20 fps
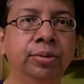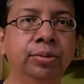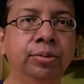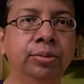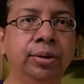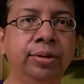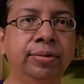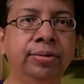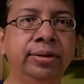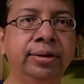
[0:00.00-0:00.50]

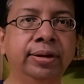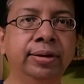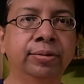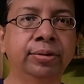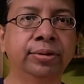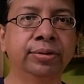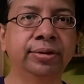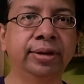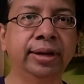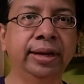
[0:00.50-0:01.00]
whoever
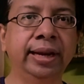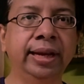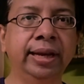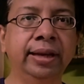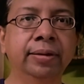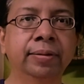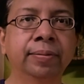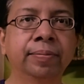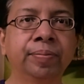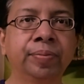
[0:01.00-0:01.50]
was
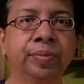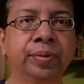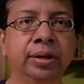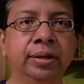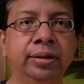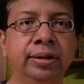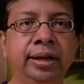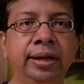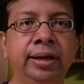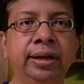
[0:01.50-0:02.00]
reading
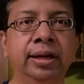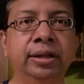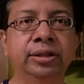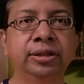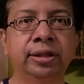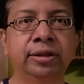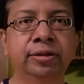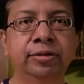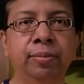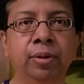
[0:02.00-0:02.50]
the
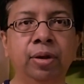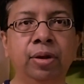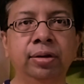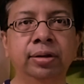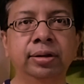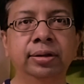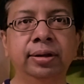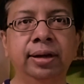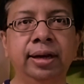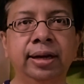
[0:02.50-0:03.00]
Indiacharts
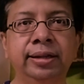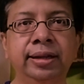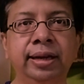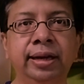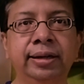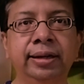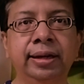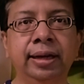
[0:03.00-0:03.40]
blog at that